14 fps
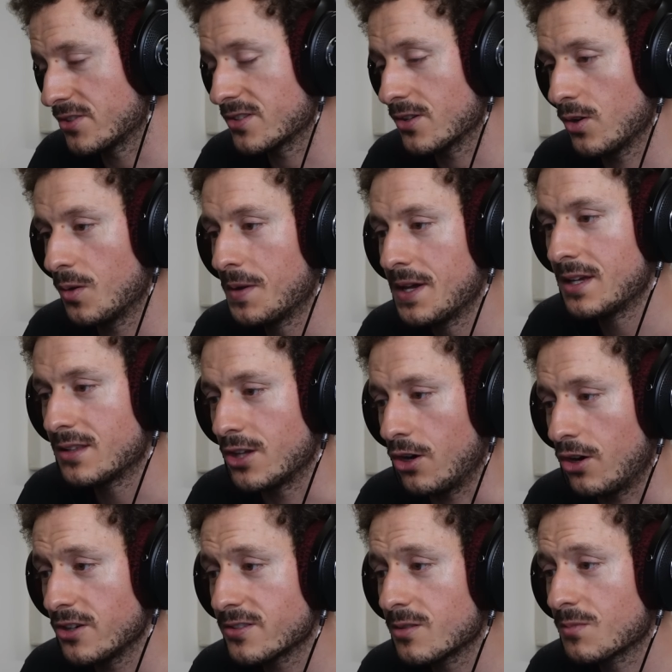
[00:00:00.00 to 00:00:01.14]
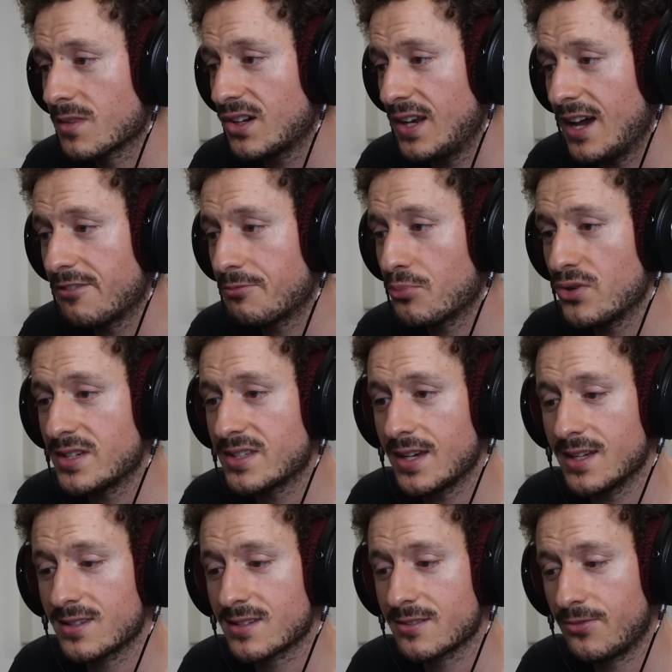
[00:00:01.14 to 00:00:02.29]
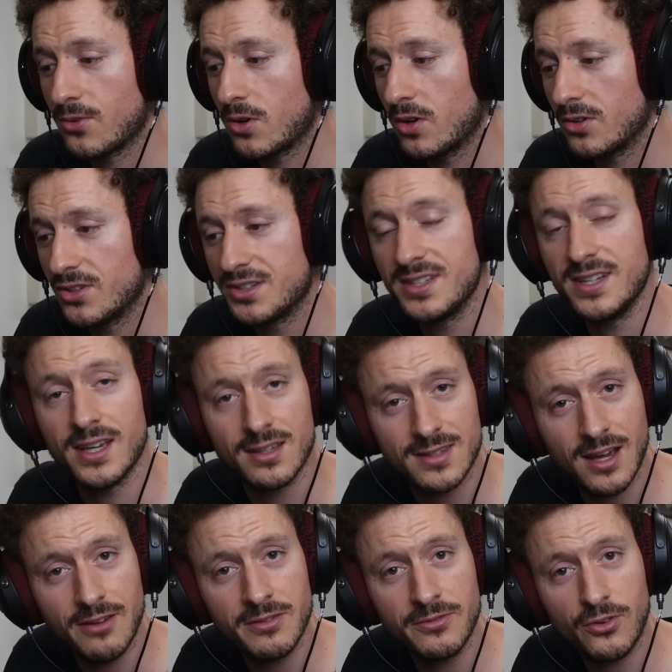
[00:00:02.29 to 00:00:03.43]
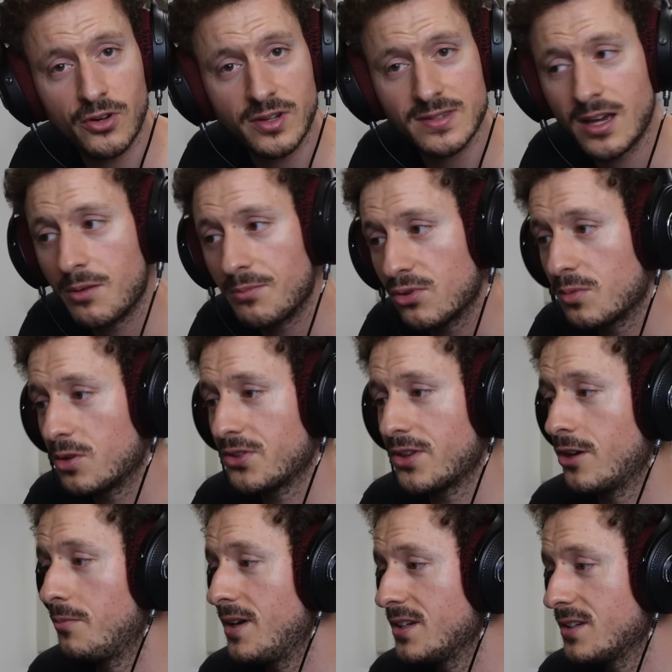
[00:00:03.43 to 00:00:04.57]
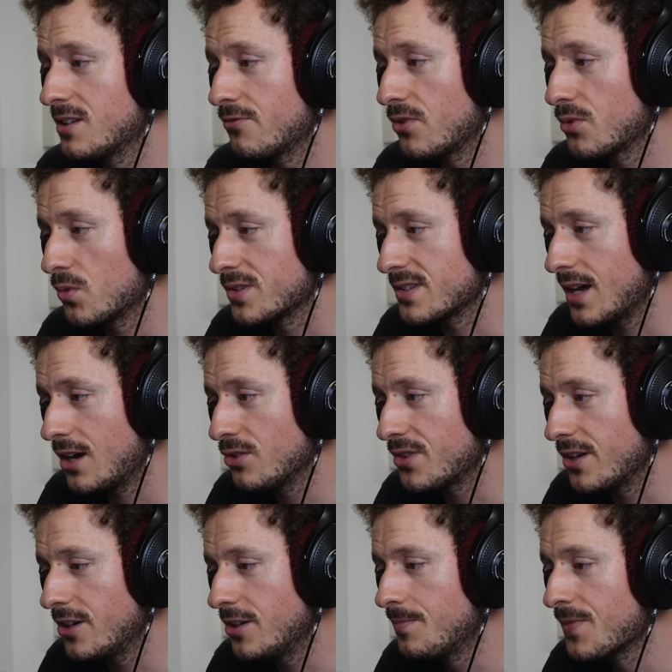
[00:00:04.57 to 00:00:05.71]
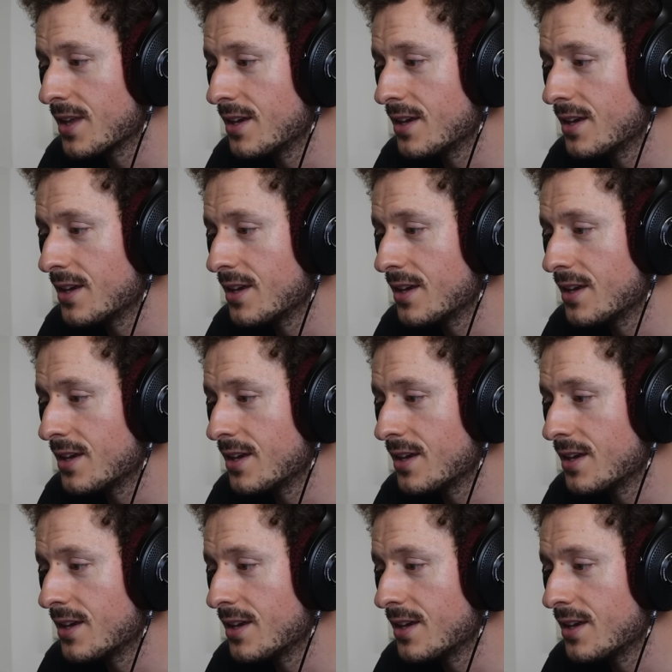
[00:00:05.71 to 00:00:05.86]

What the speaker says: So there are some ClaV presets for the DX7, for example, but there are many different ones out there.